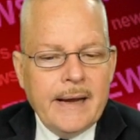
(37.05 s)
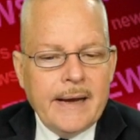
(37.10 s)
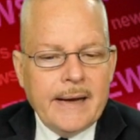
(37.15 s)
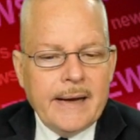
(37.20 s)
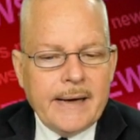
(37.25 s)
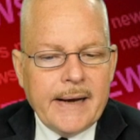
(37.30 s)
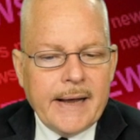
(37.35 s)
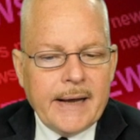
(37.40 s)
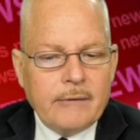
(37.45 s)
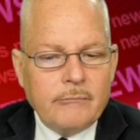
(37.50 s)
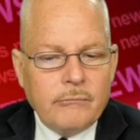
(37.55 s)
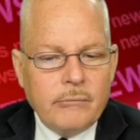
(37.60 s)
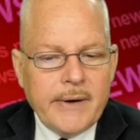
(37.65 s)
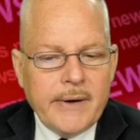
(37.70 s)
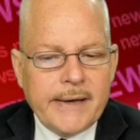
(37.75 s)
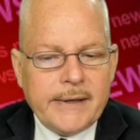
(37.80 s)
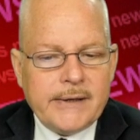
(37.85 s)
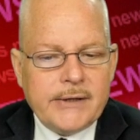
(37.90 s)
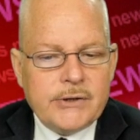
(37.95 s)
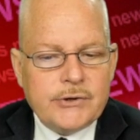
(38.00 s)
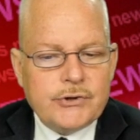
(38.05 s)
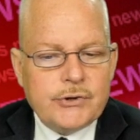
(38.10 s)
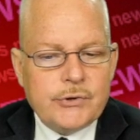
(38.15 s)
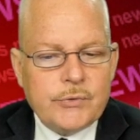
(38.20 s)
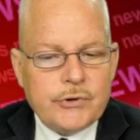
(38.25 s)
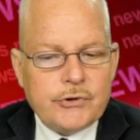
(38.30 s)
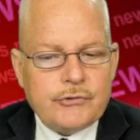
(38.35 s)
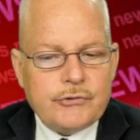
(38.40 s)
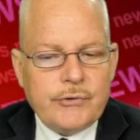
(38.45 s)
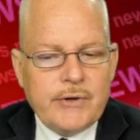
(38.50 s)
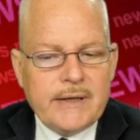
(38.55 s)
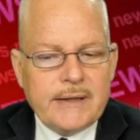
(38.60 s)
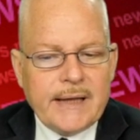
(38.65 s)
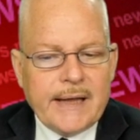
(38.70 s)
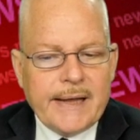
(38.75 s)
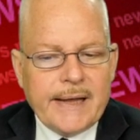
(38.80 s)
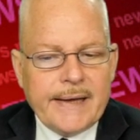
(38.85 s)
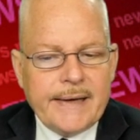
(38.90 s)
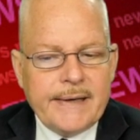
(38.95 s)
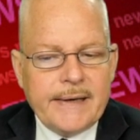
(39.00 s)
and had wrecked into a tree
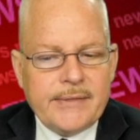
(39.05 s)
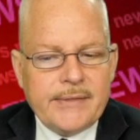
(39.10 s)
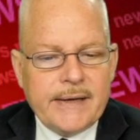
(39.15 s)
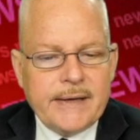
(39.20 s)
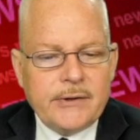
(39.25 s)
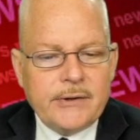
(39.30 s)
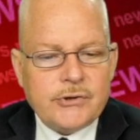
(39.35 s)
line at the